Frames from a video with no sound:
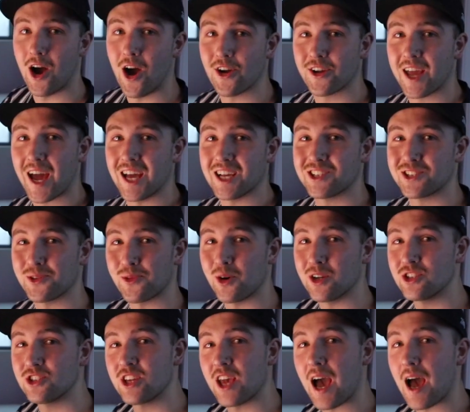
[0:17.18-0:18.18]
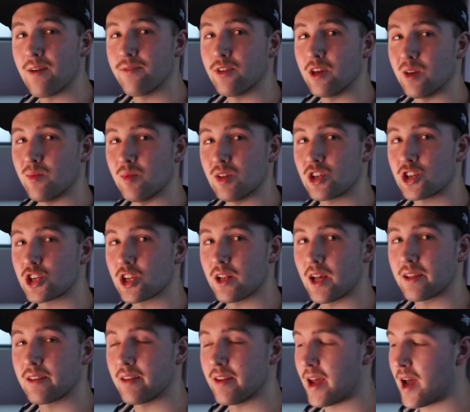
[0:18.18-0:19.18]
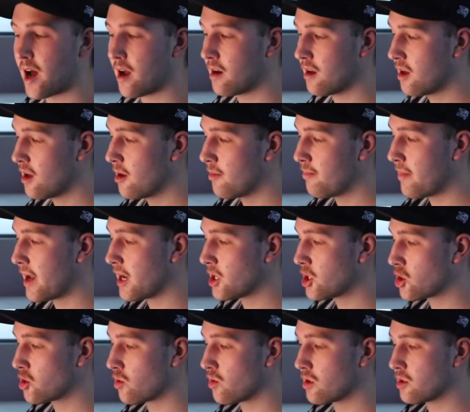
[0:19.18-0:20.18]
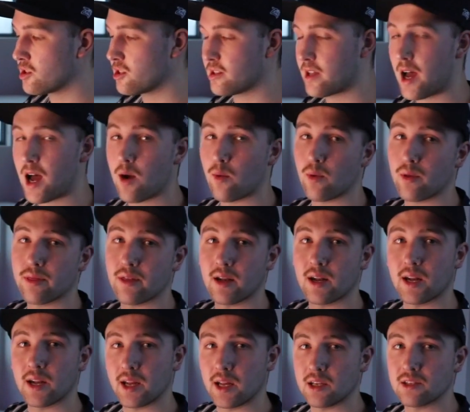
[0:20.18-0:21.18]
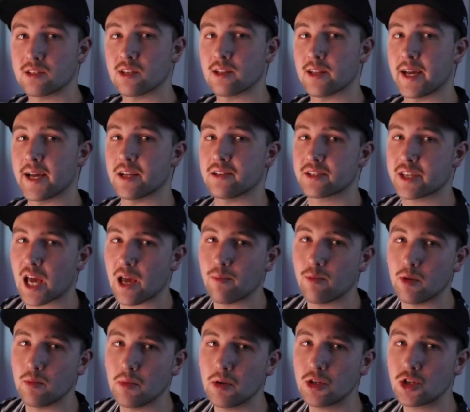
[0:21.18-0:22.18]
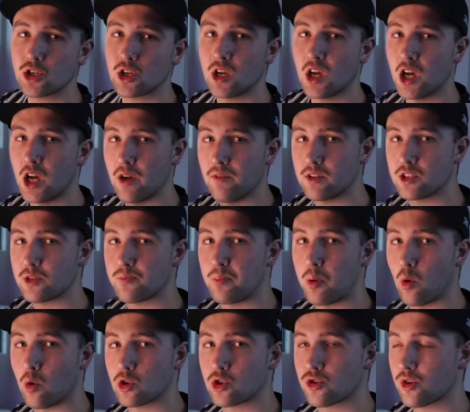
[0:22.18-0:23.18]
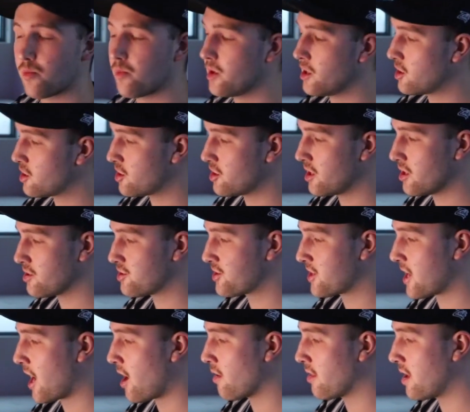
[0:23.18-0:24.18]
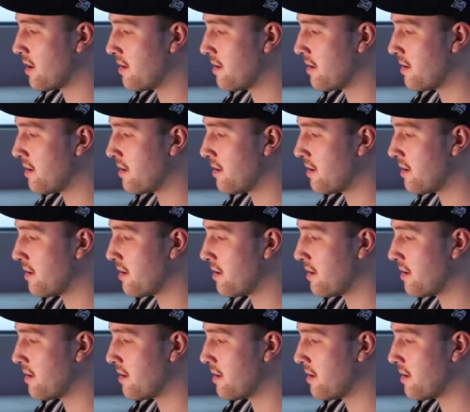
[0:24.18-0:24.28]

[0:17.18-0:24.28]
Okay, so once you have your image selected out, make sure to start with that it is a landscape image. If it's a portrait, we just need to scale